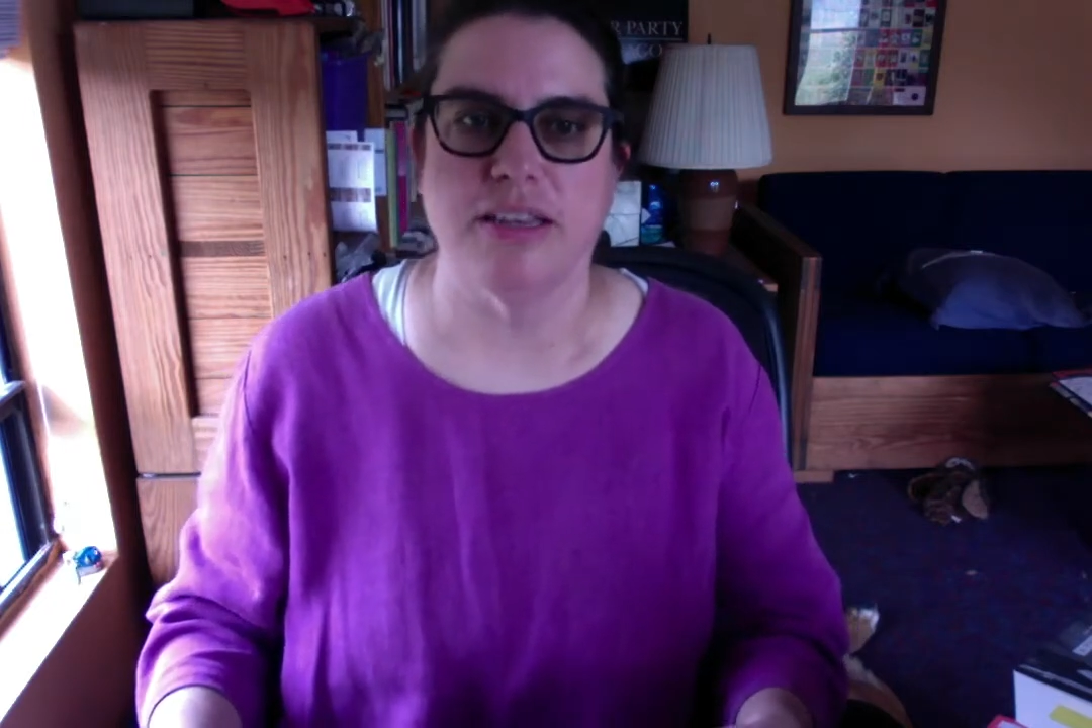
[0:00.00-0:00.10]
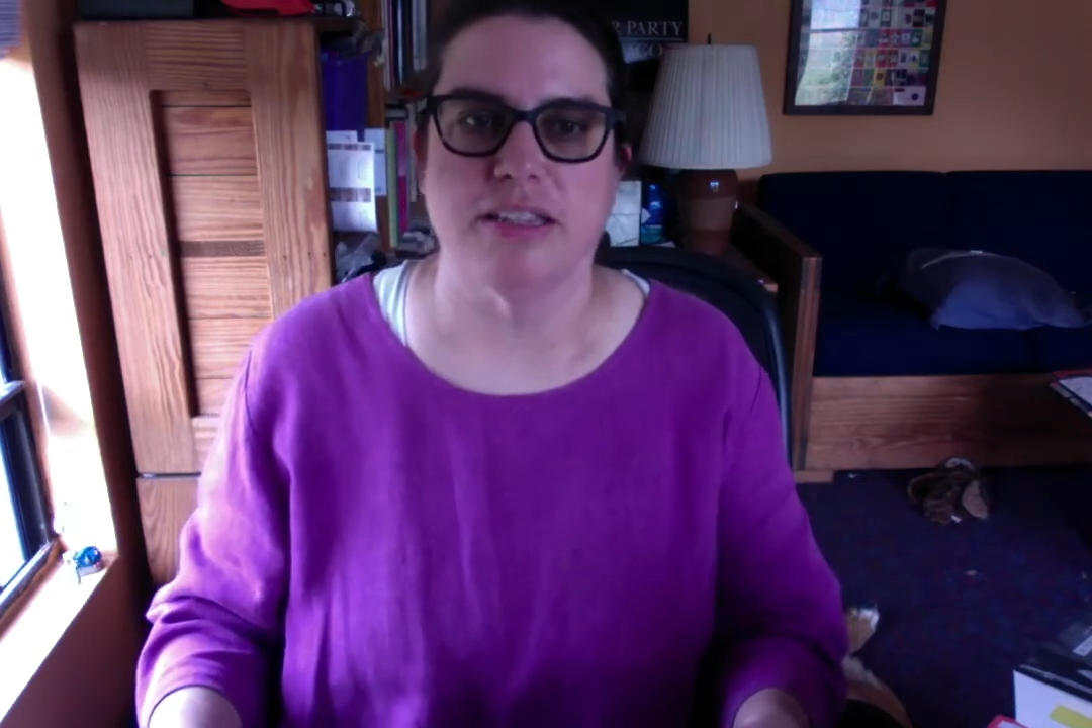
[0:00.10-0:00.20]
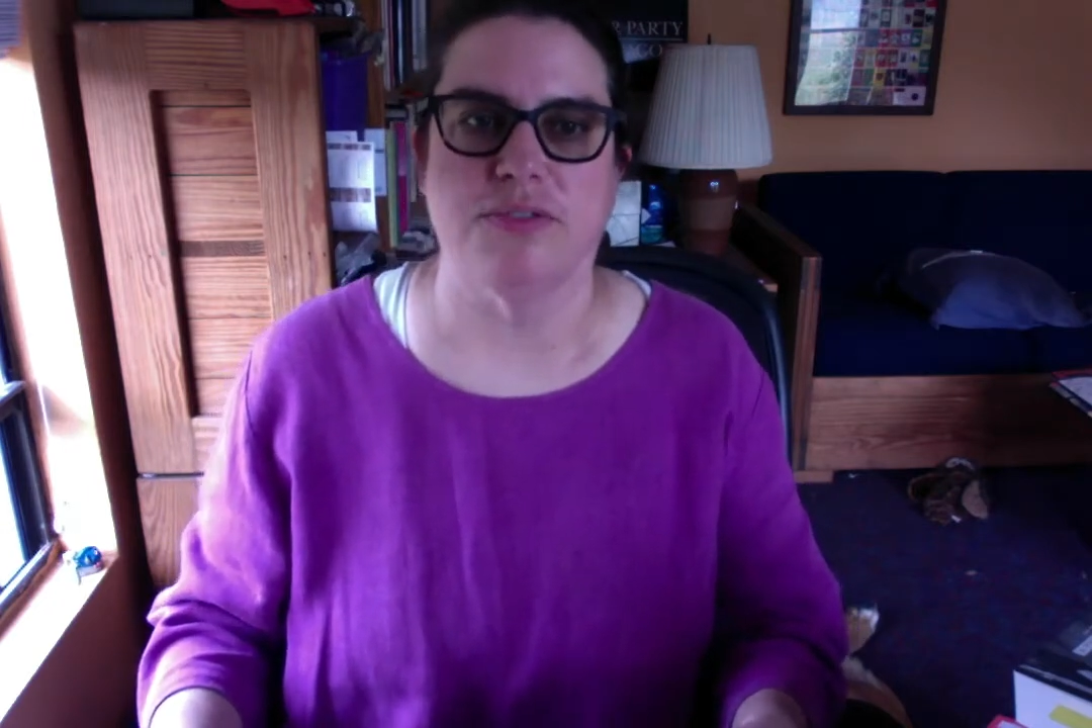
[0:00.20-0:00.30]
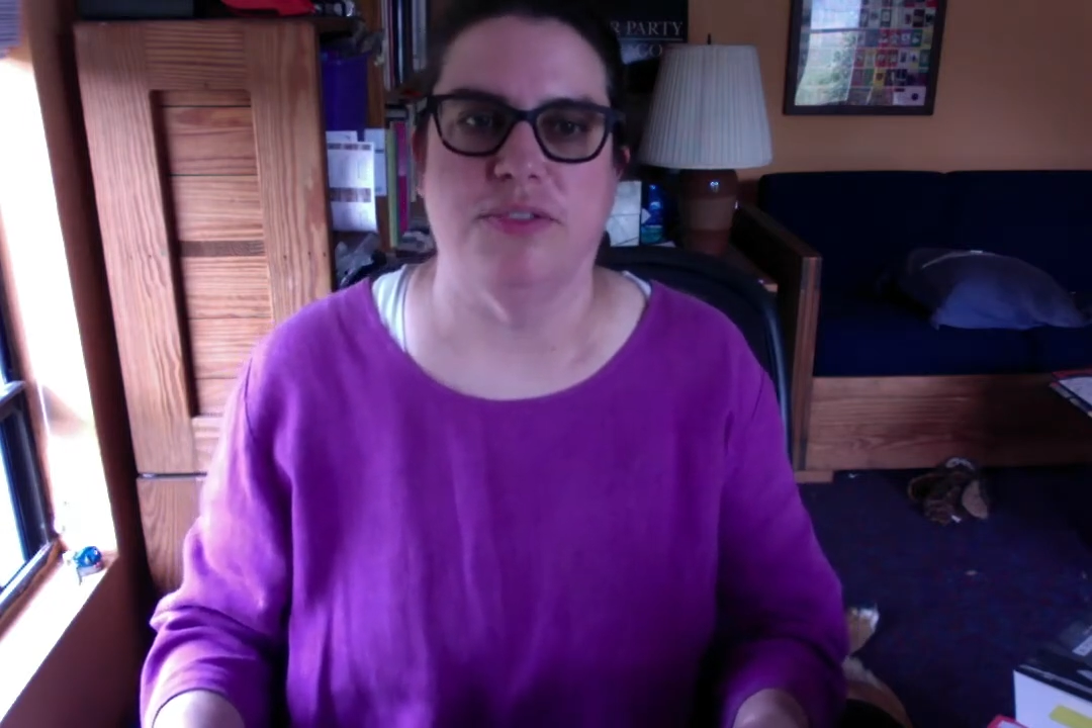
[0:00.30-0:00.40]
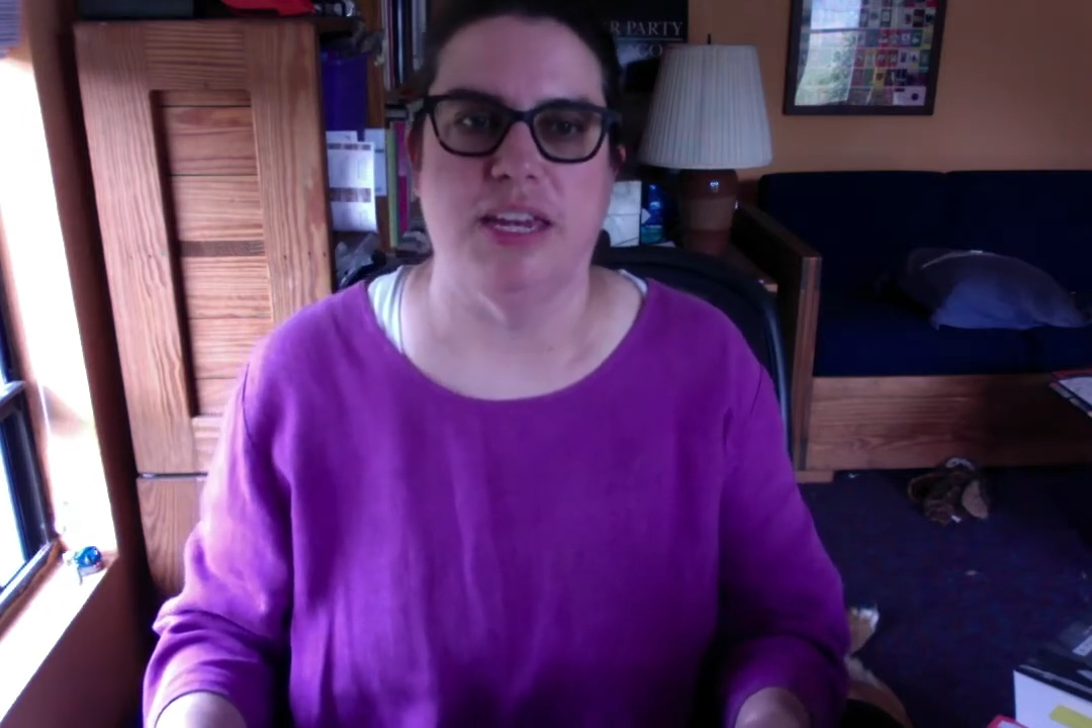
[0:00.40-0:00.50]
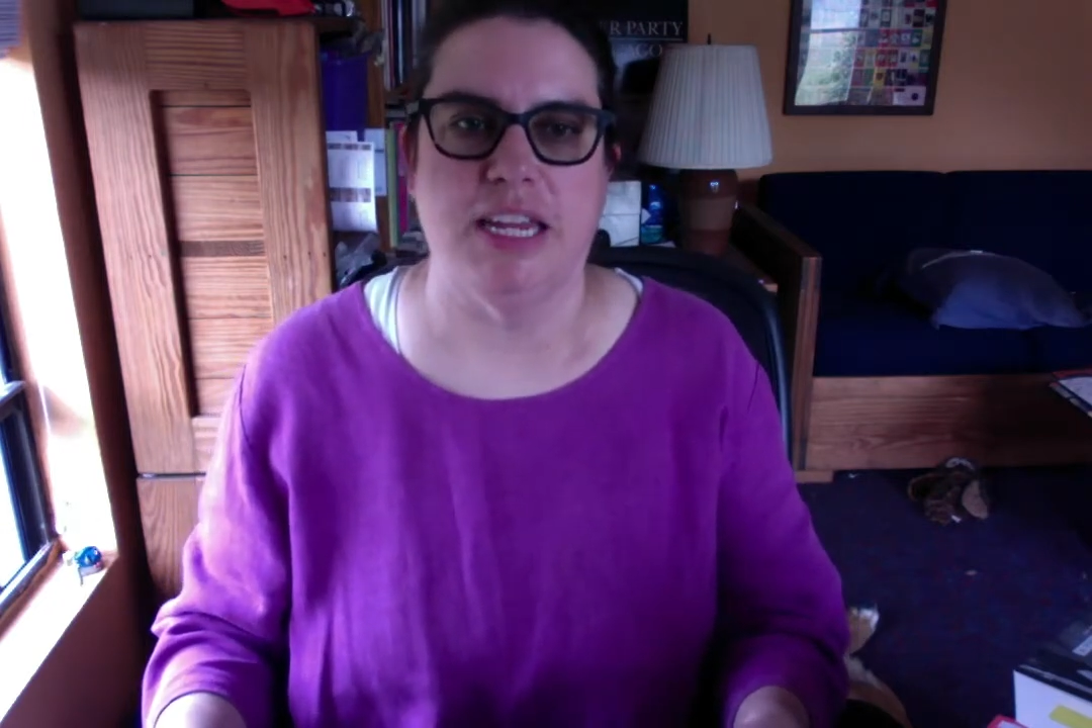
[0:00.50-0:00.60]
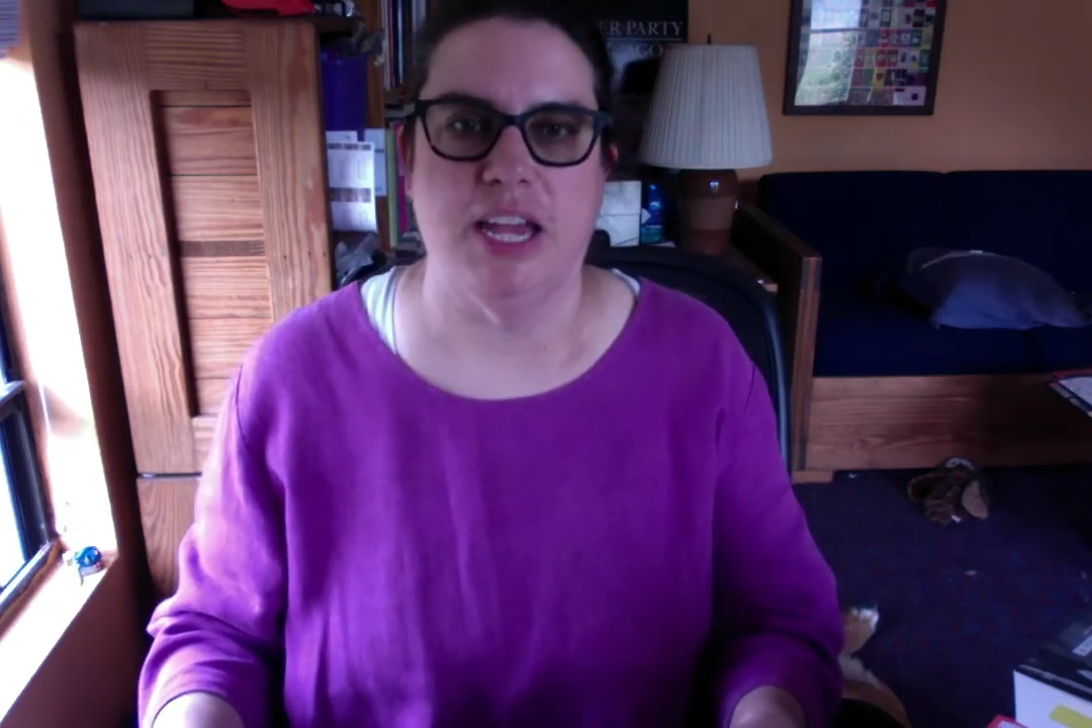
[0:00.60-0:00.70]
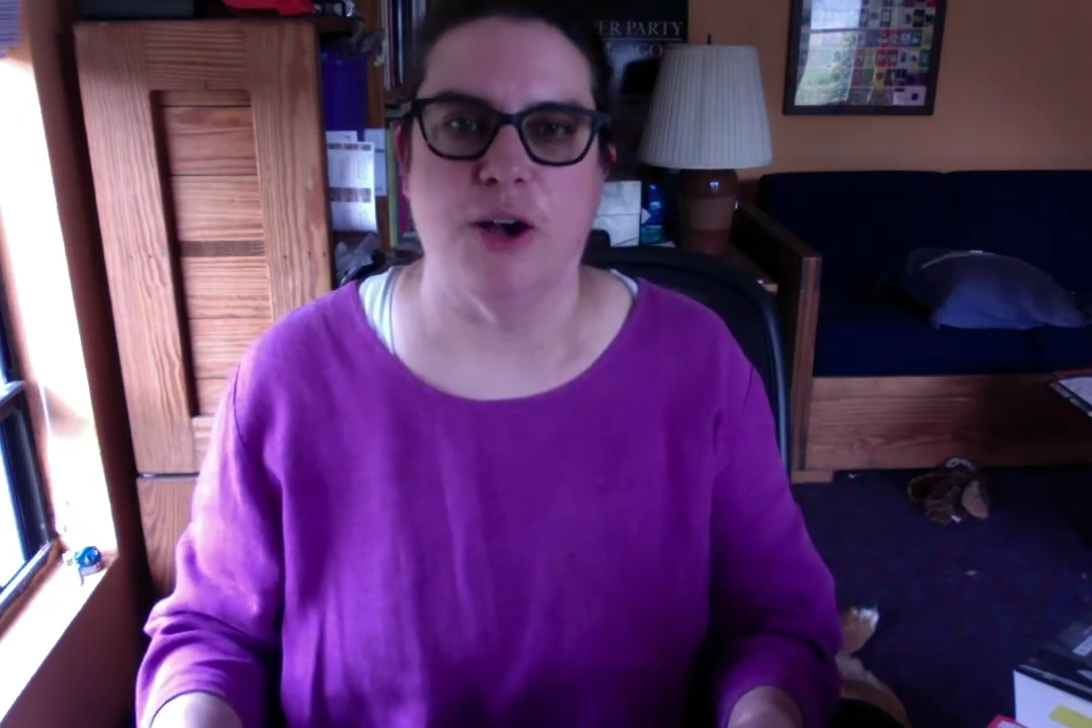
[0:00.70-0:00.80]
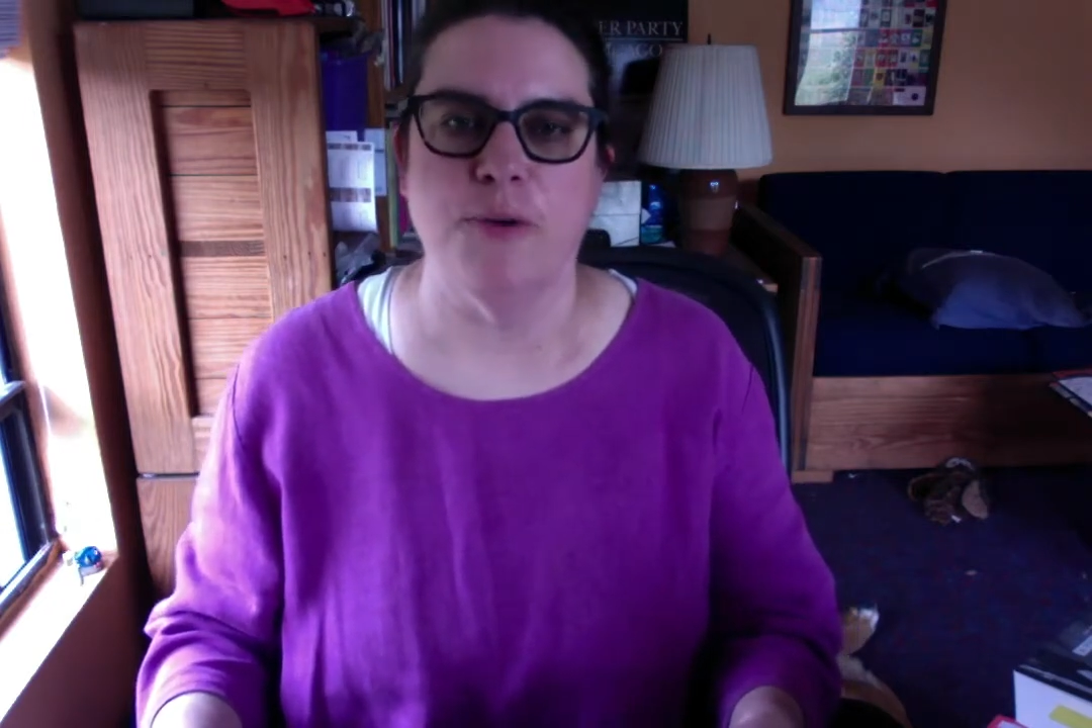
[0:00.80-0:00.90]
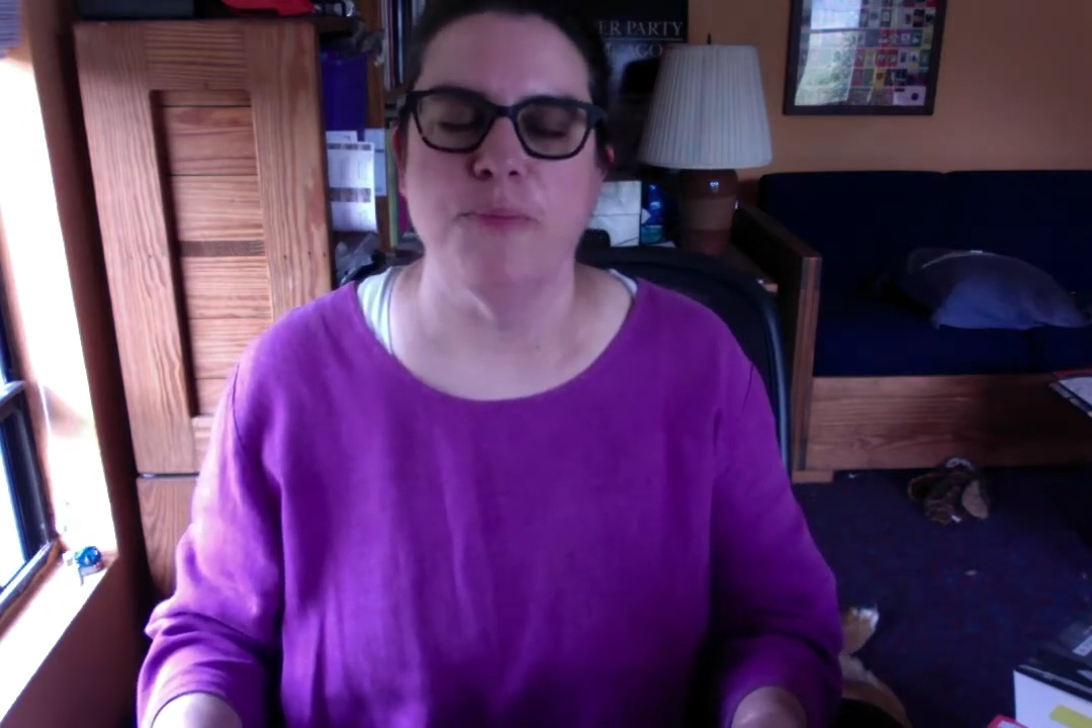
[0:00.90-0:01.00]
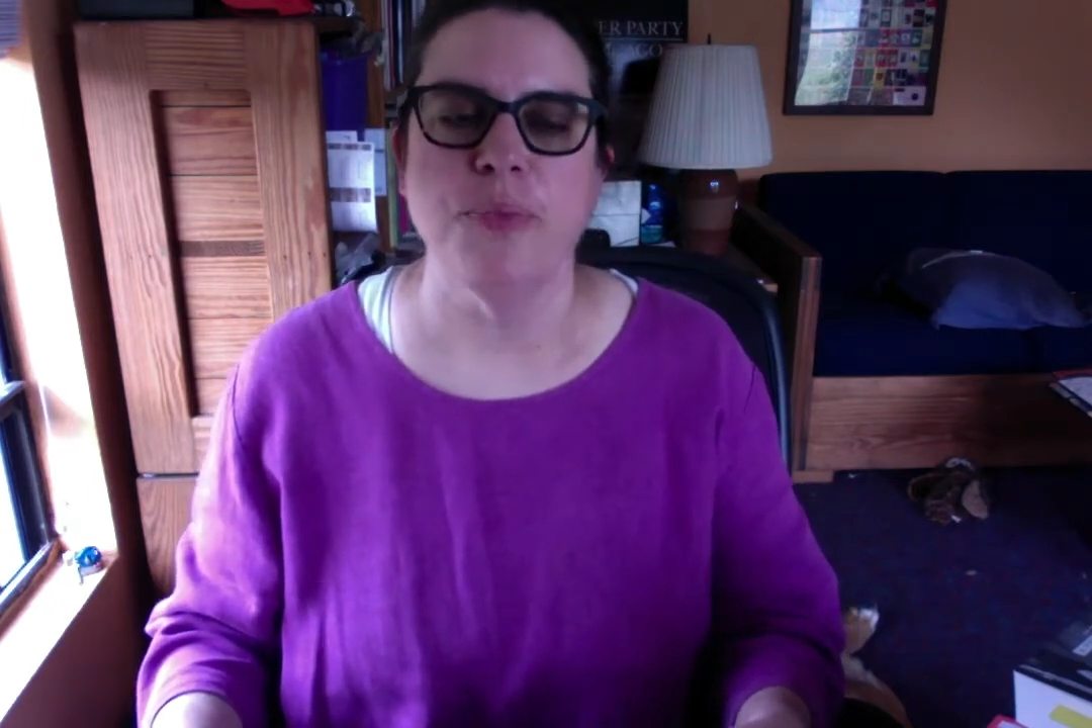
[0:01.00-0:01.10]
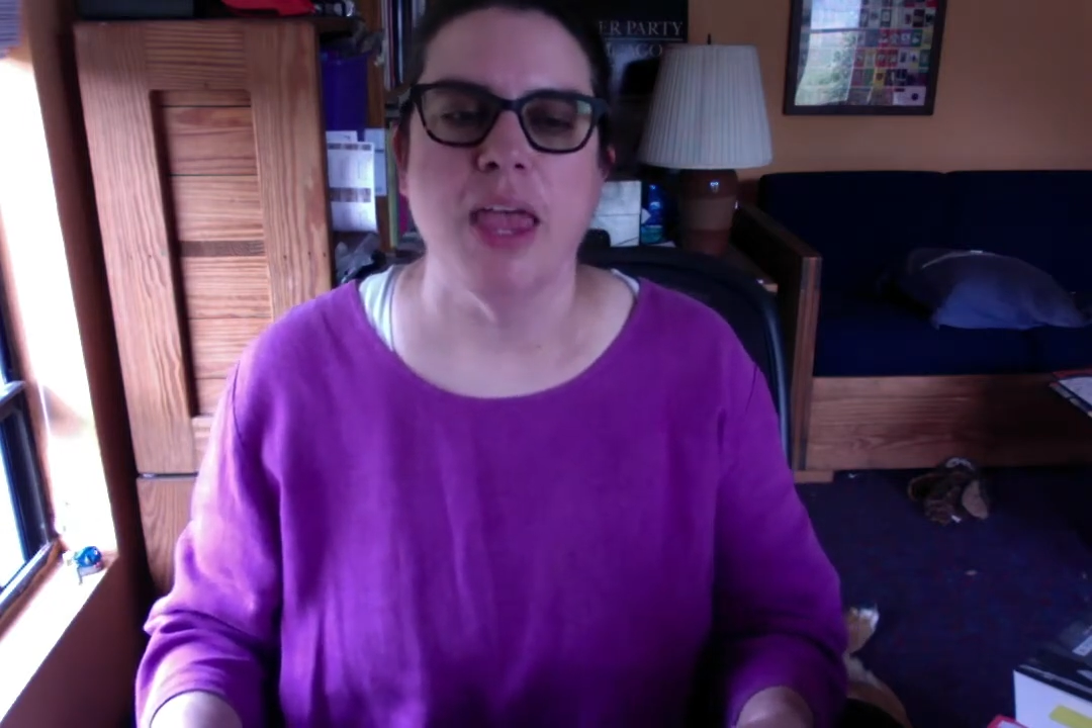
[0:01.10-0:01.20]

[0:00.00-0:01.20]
this video.